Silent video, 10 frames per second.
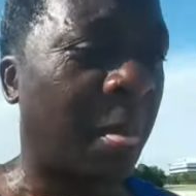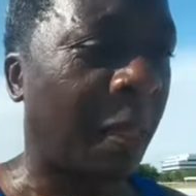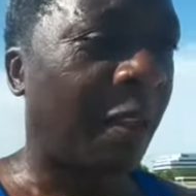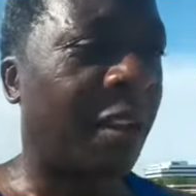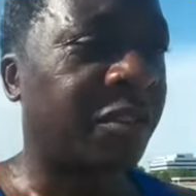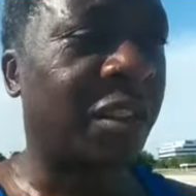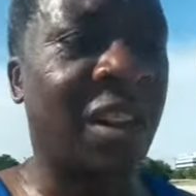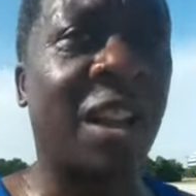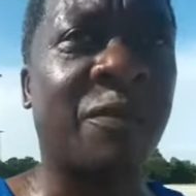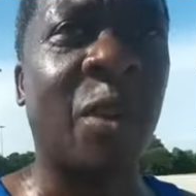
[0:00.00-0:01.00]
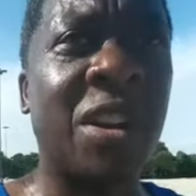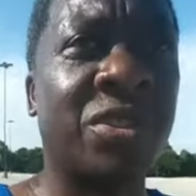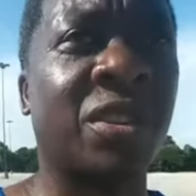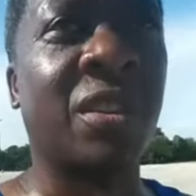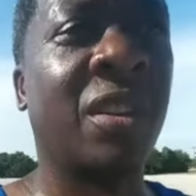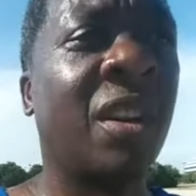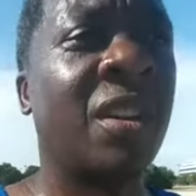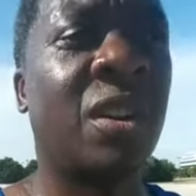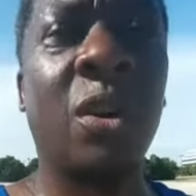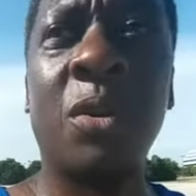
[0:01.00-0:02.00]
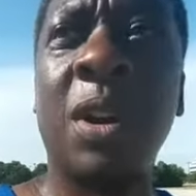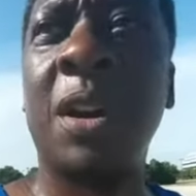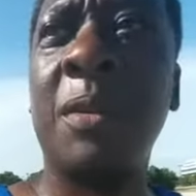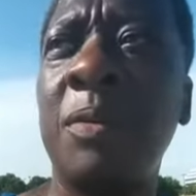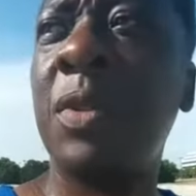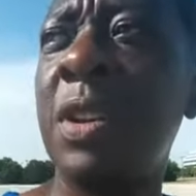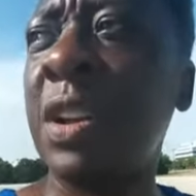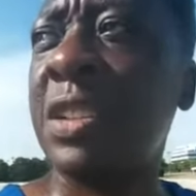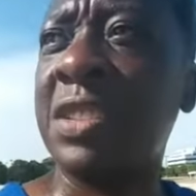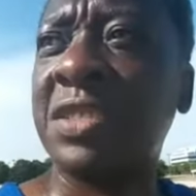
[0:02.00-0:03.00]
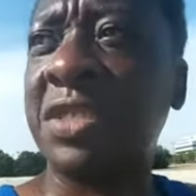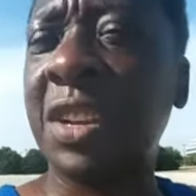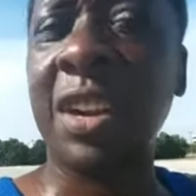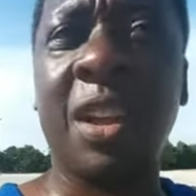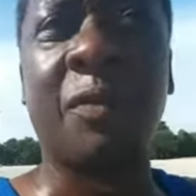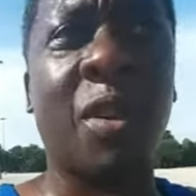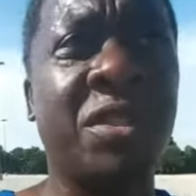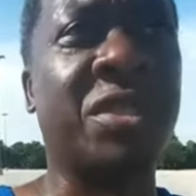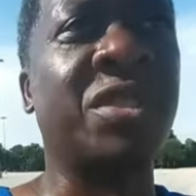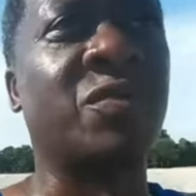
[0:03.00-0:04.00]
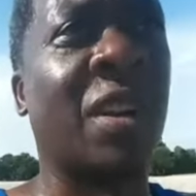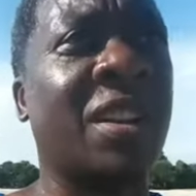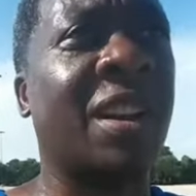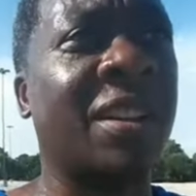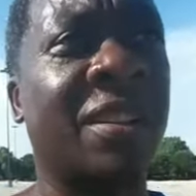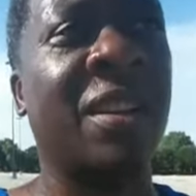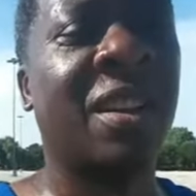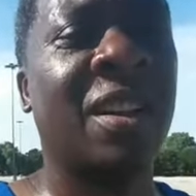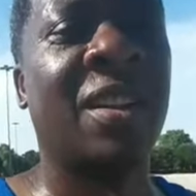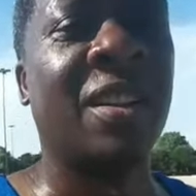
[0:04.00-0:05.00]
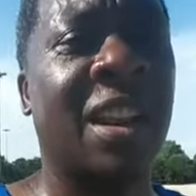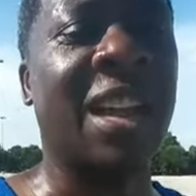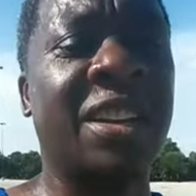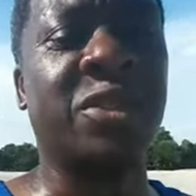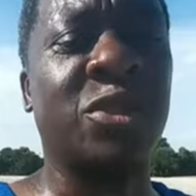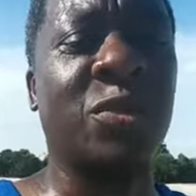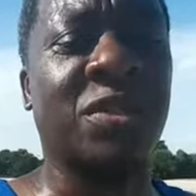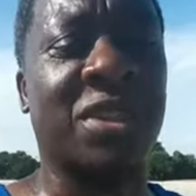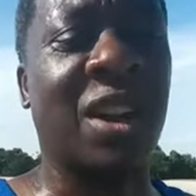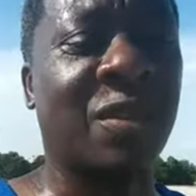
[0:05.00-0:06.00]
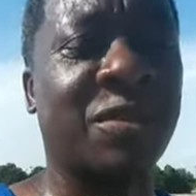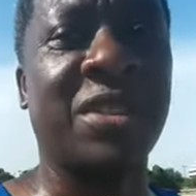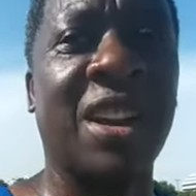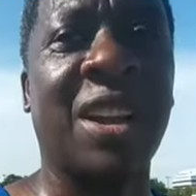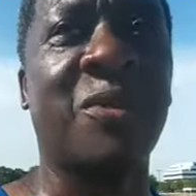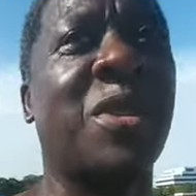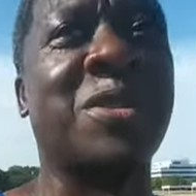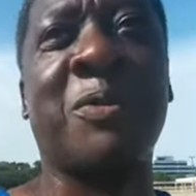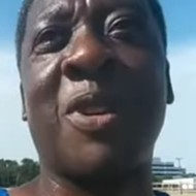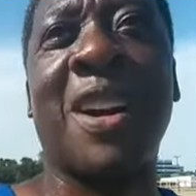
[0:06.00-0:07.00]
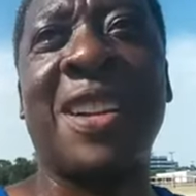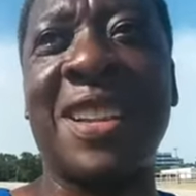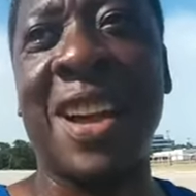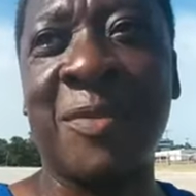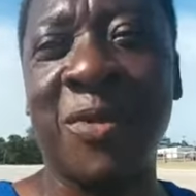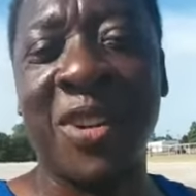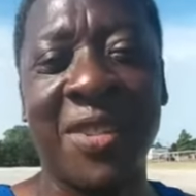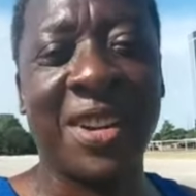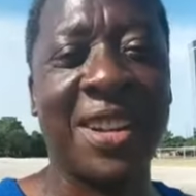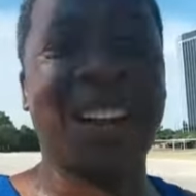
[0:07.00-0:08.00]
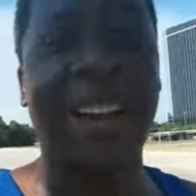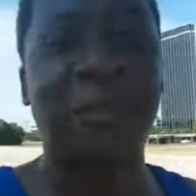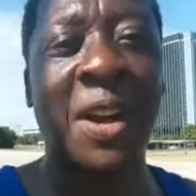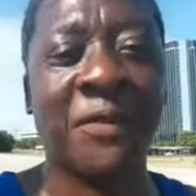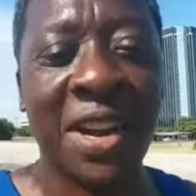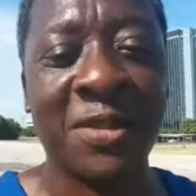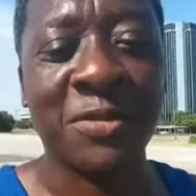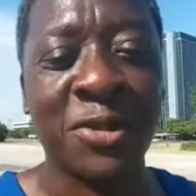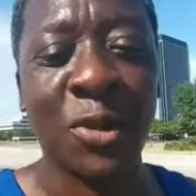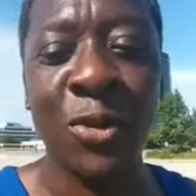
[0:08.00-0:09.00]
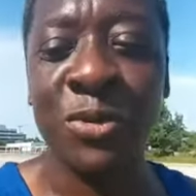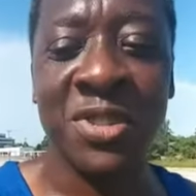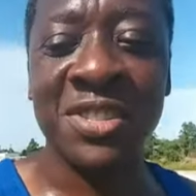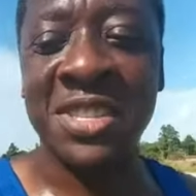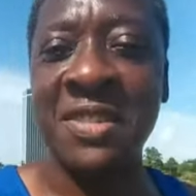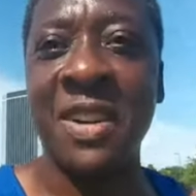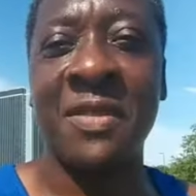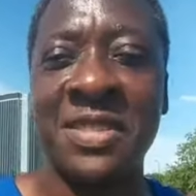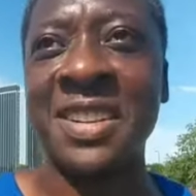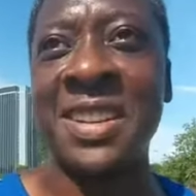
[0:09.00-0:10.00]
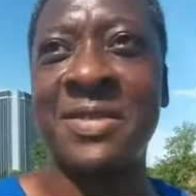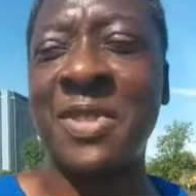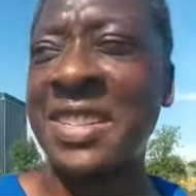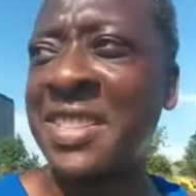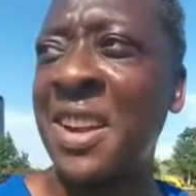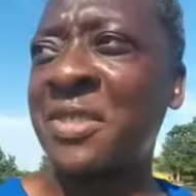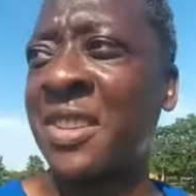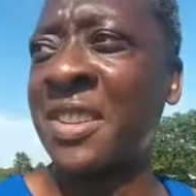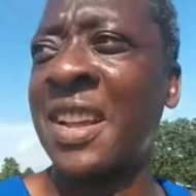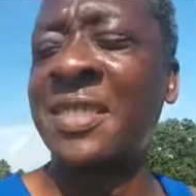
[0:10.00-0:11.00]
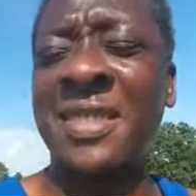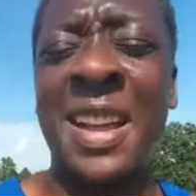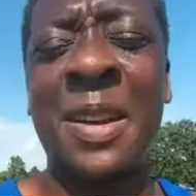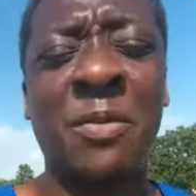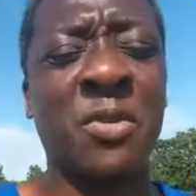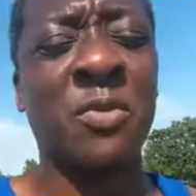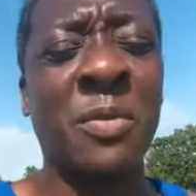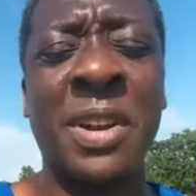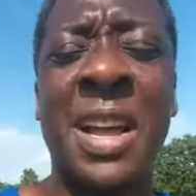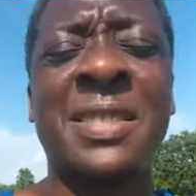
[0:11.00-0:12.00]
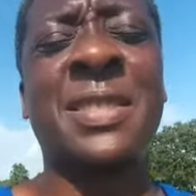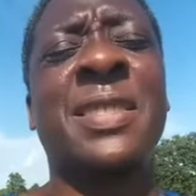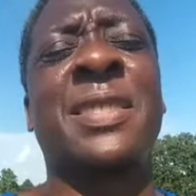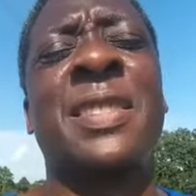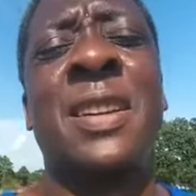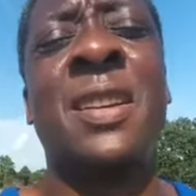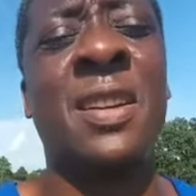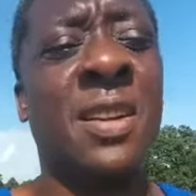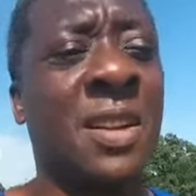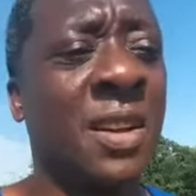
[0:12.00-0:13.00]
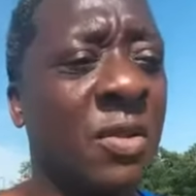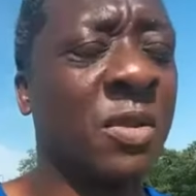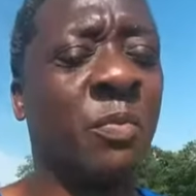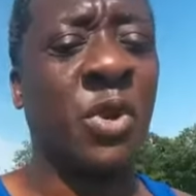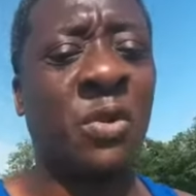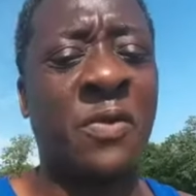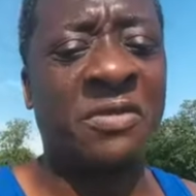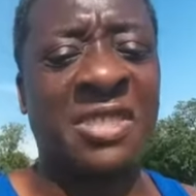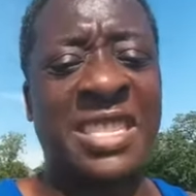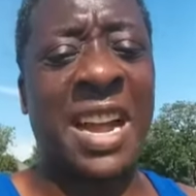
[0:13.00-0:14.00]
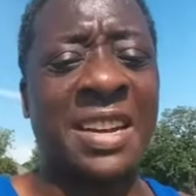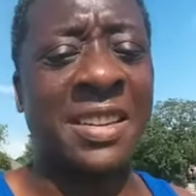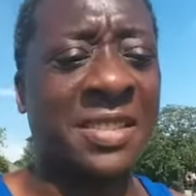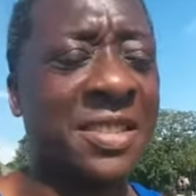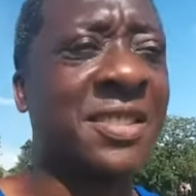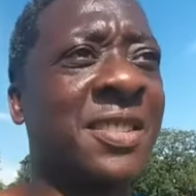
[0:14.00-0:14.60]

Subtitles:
Shelly Ann Fraser, you know, this is Shelly Ann Fraser. She's running in lane two or something. She like, what the wine down, boy? What? And my face was glued to the TV ever since. Watch out, girl. That damn Caribbean accent on a beautiful chocolate sister.